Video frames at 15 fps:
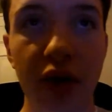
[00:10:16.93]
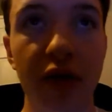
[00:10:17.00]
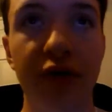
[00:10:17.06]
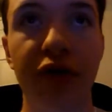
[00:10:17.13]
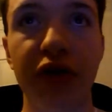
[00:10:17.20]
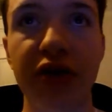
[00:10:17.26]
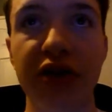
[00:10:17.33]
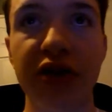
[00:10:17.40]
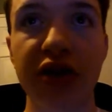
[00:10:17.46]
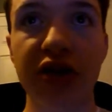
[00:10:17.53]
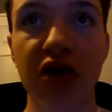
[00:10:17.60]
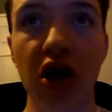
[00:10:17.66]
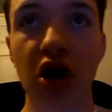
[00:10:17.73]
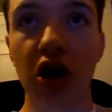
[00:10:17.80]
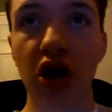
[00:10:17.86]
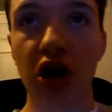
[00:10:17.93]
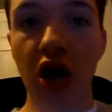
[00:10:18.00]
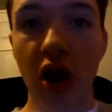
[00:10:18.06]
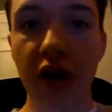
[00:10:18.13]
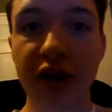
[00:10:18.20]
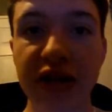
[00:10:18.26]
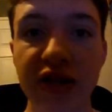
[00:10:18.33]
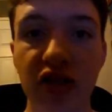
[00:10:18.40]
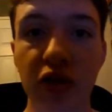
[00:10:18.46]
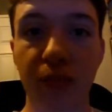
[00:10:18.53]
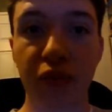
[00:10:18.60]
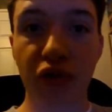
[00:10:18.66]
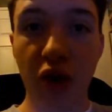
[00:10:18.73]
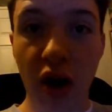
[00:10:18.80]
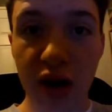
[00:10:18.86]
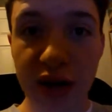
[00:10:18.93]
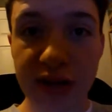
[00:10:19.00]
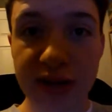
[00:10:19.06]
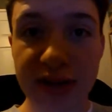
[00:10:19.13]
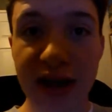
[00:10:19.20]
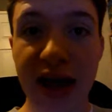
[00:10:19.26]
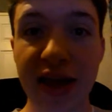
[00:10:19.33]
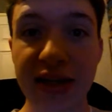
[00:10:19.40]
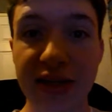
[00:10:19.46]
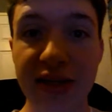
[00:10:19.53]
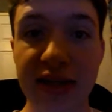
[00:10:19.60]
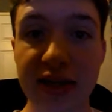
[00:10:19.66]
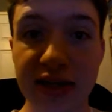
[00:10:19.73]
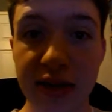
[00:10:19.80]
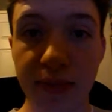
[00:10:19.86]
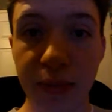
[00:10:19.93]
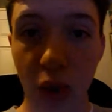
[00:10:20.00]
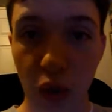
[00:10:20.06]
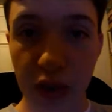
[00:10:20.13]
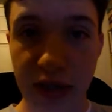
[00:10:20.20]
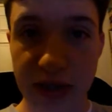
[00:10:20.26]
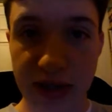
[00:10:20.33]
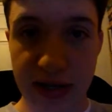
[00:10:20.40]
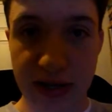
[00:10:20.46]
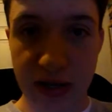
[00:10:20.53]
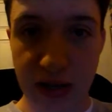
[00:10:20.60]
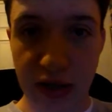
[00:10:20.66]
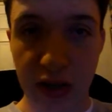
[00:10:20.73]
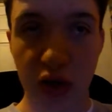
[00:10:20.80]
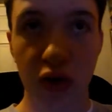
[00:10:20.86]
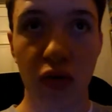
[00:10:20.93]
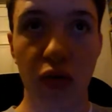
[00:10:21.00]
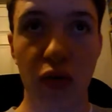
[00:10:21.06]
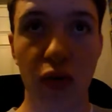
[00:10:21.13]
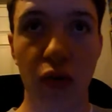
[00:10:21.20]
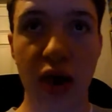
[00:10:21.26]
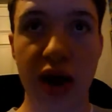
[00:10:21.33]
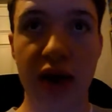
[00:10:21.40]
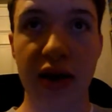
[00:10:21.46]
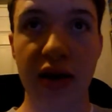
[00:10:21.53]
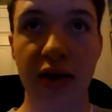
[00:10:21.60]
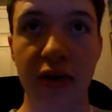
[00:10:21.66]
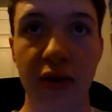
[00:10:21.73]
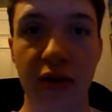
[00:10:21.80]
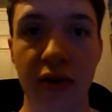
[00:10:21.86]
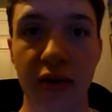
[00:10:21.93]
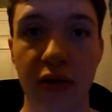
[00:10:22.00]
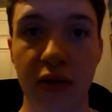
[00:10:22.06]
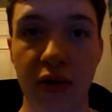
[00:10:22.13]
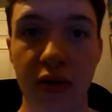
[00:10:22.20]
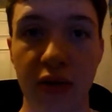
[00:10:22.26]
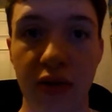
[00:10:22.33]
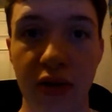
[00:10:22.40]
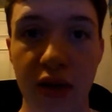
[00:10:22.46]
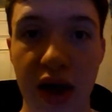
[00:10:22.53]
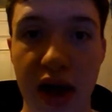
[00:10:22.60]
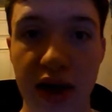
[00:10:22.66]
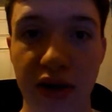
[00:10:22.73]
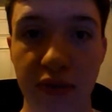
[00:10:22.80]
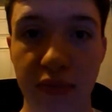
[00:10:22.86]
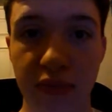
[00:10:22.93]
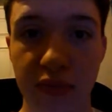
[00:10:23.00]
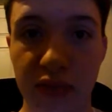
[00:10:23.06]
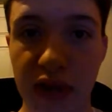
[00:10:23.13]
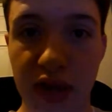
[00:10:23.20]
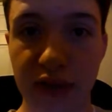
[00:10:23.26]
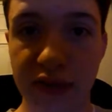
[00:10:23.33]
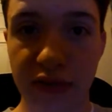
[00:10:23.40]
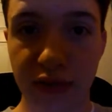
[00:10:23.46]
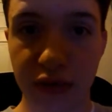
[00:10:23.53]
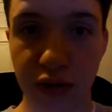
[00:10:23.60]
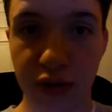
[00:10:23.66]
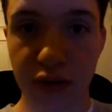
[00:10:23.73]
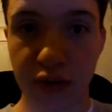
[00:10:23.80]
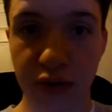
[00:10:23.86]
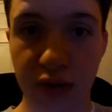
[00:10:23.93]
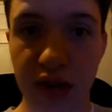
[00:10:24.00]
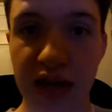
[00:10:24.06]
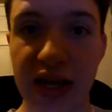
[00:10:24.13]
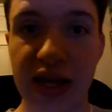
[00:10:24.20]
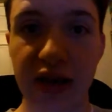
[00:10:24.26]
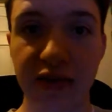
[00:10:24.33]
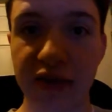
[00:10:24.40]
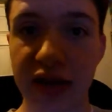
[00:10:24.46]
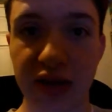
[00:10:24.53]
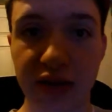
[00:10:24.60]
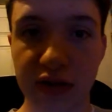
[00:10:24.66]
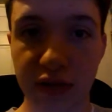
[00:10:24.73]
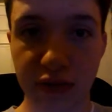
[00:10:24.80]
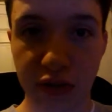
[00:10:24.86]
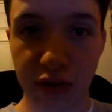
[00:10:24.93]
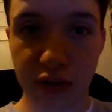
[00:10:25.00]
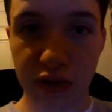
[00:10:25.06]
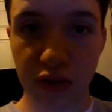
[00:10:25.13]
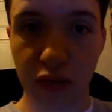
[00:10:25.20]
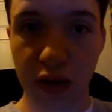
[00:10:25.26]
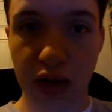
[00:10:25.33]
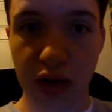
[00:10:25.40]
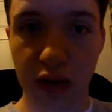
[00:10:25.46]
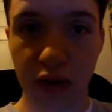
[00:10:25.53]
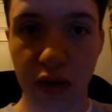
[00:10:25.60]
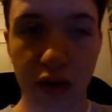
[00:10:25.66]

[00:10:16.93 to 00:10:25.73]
For instance, God is surprised and disappointed when Adam takes the fruit, when Eve takes the fruit as well.